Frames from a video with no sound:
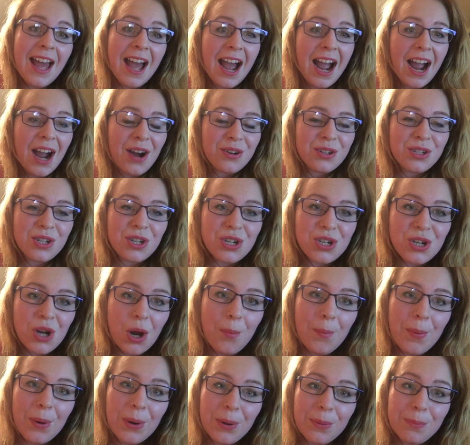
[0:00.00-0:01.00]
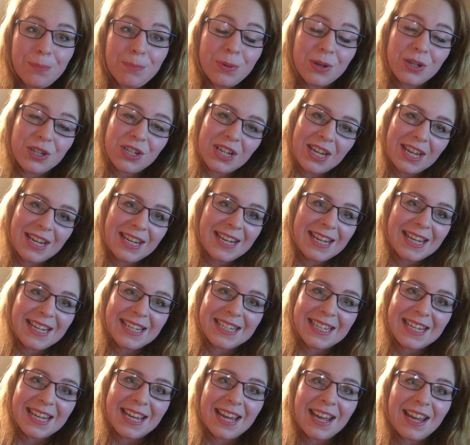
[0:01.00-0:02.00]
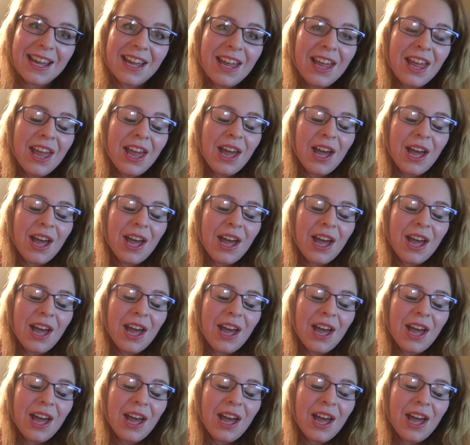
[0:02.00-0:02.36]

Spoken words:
how to shop on a budget in India,